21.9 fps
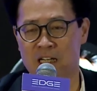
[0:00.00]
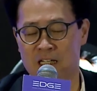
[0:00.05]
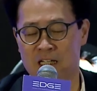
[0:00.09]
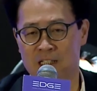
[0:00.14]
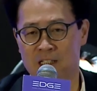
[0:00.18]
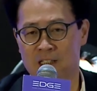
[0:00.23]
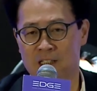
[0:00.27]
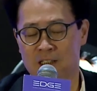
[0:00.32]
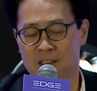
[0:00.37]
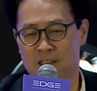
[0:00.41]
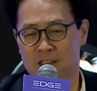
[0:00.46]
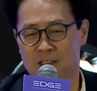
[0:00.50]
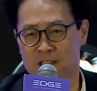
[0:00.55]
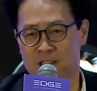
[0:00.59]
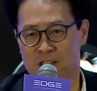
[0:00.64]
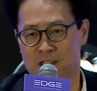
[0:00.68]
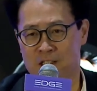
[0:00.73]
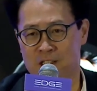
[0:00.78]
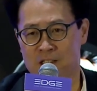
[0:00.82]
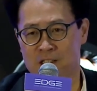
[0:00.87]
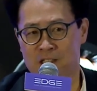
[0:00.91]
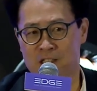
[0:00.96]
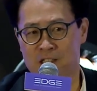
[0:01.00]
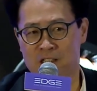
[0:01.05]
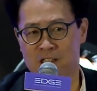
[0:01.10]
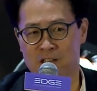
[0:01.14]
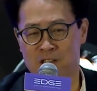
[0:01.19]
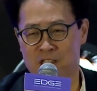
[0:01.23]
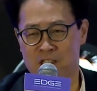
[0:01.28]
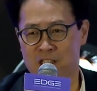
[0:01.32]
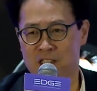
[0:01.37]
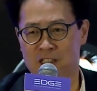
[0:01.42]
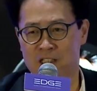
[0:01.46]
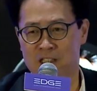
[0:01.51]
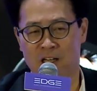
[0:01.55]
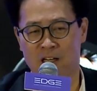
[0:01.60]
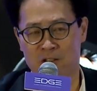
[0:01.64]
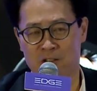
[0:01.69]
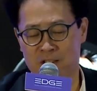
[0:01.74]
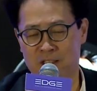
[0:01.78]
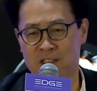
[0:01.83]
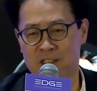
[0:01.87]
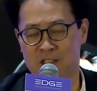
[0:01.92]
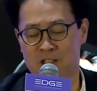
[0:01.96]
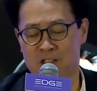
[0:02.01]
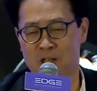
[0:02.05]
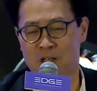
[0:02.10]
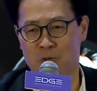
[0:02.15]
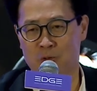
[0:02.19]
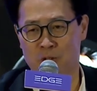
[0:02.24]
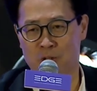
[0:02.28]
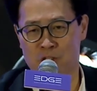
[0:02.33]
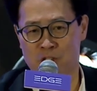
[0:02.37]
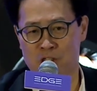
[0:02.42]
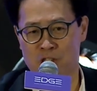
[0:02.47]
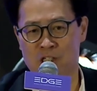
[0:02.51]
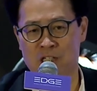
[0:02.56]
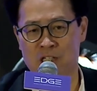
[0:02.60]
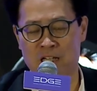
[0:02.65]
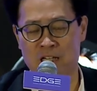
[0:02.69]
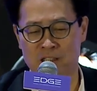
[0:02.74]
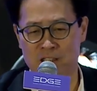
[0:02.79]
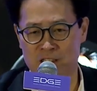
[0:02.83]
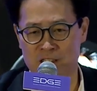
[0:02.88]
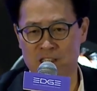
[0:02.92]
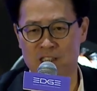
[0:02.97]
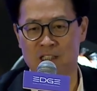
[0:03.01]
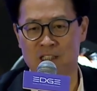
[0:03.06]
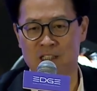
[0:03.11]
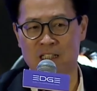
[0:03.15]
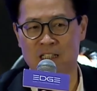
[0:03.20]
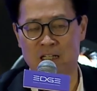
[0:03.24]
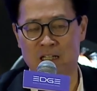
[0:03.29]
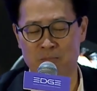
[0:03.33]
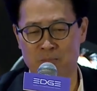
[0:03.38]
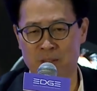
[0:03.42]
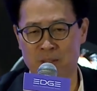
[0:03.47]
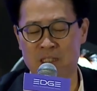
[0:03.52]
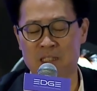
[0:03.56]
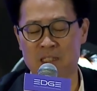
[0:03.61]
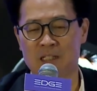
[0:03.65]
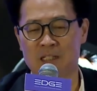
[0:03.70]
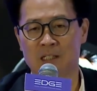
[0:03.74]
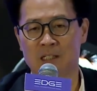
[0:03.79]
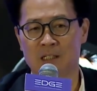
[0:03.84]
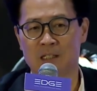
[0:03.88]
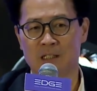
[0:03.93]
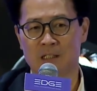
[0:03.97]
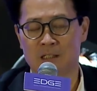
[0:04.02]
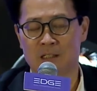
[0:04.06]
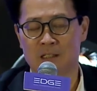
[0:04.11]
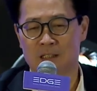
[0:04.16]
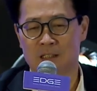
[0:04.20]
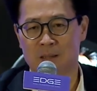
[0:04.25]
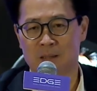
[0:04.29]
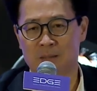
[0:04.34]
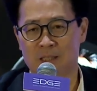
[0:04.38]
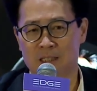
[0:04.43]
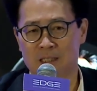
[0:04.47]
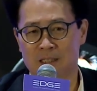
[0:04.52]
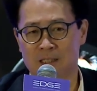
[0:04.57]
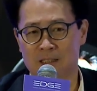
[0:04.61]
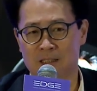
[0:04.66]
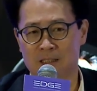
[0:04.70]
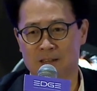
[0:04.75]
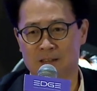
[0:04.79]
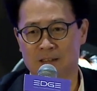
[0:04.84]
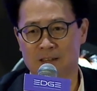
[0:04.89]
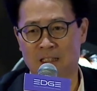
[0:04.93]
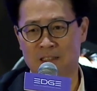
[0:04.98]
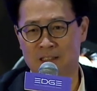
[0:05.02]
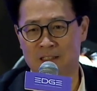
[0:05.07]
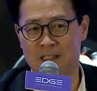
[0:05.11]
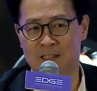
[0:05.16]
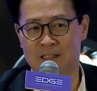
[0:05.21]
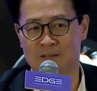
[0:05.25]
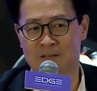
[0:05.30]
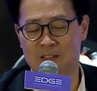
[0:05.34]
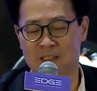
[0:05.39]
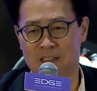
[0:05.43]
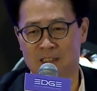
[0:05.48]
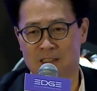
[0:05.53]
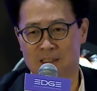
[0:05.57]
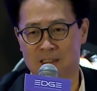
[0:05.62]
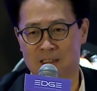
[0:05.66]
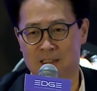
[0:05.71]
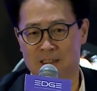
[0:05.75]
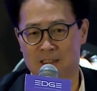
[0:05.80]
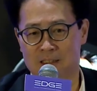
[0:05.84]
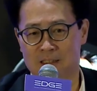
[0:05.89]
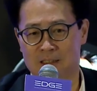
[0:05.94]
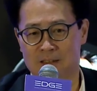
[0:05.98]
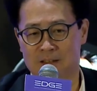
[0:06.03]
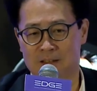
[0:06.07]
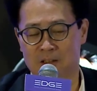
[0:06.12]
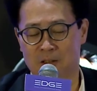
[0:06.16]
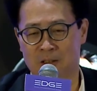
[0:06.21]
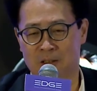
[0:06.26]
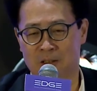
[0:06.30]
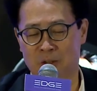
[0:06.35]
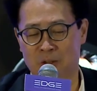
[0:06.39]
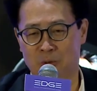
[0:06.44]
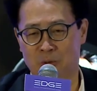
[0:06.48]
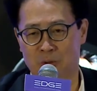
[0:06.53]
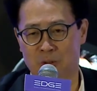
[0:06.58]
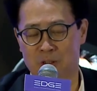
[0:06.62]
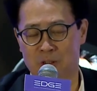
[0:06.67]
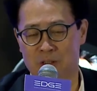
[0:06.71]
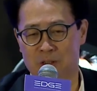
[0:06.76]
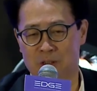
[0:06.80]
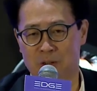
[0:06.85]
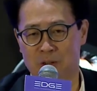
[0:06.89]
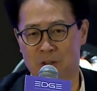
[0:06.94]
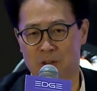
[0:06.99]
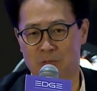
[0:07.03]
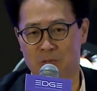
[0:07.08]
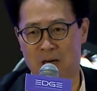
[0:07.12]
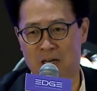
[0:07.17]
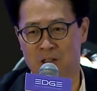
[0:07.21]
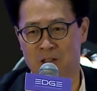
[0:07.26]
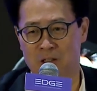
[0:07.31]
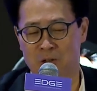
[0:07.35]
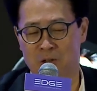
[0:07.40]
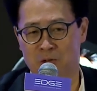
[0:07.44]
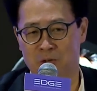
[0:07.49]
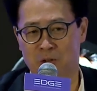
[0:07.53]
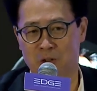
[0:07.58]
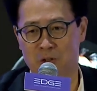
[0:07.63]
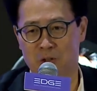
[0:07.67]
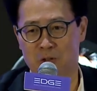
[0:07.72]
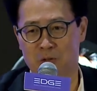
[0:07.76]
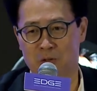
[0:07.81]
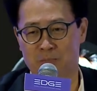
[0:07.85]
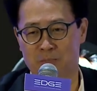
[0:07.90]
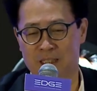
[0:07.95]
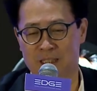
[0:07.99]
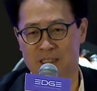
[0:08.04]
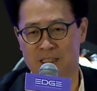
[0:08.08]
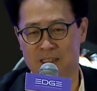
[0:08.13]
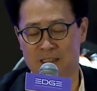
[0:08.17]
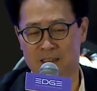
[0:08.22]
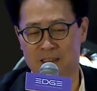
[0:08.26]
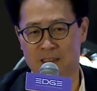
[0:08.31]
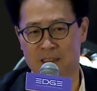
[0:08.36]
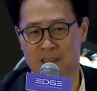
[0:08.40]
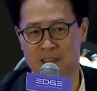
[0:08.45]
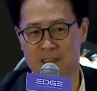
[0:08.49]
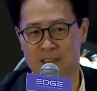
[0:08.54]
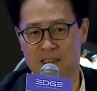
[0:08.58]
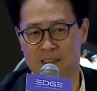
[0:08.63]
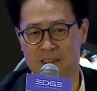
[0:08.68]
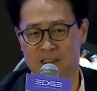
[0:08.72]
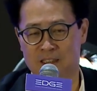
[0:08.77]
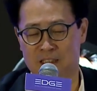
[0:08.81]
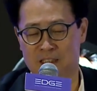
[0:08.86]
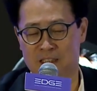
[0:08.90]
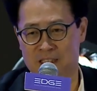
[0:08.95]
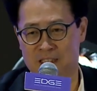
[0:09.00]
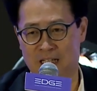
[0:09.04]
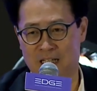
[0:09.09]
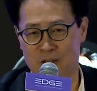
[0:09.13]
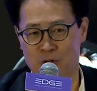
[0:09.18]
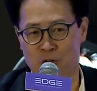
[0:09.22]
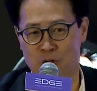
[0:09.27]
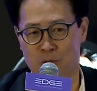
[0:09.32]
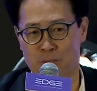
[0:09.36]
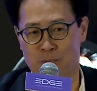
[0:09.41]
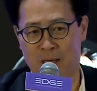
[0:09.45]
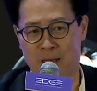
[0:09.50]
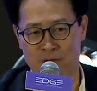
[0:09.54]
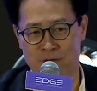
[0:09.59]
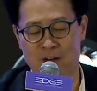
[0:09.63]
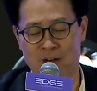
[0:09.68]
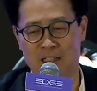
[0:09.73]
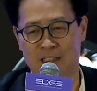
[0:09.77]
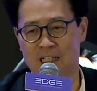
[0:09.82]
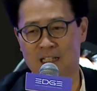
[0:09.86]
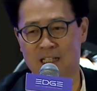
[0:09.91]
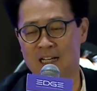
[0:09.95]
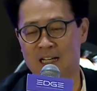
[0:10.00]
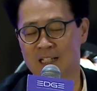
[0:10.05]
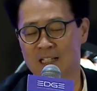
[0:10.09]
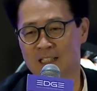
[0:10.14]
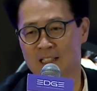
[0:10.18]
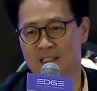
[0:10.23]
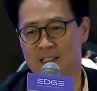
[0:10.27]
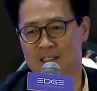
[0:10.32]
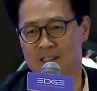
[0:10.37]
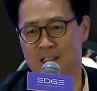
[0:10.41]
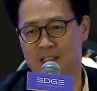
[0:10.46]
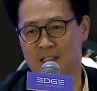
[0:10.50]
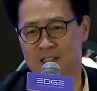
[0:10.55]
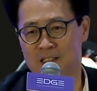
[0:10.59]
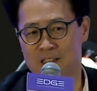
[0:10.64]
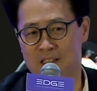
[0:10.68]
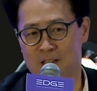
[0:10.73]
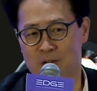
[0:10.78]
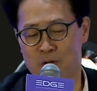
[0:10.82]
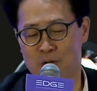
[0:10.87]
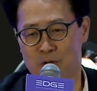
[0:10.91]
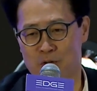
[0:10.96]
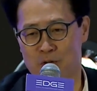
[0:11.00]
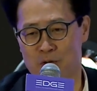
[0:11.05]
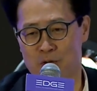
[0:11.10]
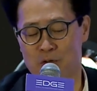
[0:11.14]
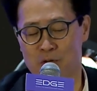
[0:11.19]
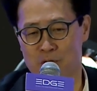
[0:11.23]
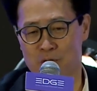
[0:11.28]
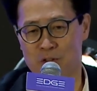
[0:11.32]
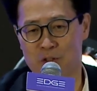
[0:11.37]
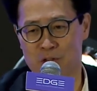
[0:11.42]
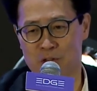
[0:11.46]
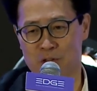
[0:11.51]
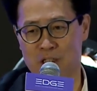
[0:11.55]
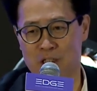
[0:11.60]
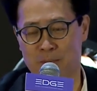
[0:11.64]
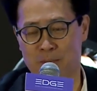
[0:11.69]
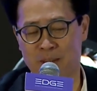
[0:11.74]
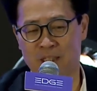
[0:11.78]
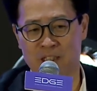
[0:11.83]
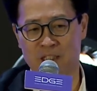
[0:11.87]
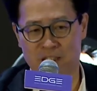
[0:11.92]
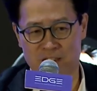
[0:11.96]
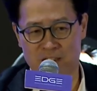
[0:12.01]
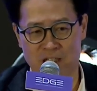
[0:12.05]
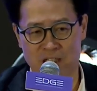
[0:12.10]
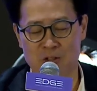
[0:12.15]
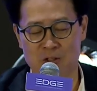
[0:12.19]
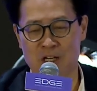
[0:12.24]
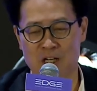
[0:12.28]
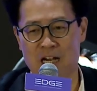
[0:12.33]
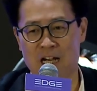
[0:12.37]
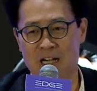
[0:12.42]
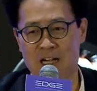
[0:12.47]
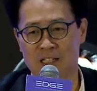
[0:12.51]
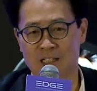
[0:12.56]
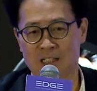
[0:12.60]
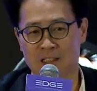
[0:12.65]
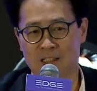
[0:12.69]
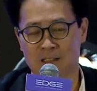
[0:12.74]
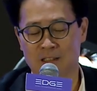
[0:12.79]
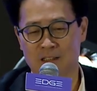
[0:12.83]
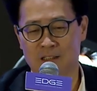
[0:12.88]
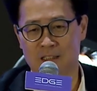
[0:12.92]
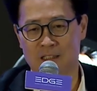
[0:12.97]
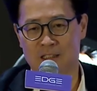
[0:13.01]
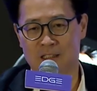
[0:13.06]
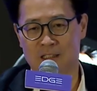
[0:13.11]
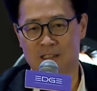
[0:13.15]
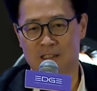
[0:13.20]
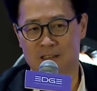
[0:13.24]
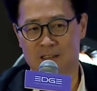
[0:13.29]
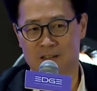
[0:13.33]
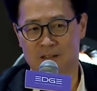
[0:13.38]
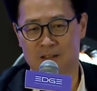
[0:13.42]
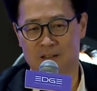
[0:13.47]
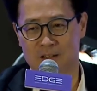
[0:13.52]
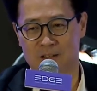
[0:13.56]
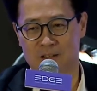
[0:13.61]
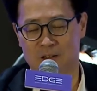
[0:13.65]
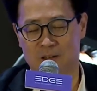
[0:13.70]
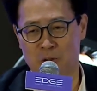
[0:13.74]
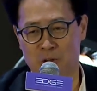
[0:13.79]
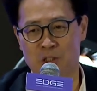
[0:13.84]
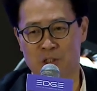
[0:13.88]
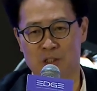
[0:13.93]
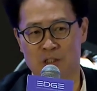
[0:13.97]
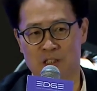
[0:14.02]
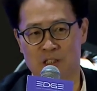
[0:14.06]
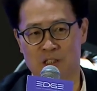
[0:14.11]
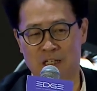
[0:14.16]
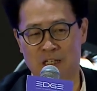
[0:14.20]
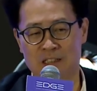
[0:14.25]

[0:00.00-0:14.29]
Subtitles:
have seen that news for 1 to 2,000 people have claimed and being cheated by the institute in the police station, and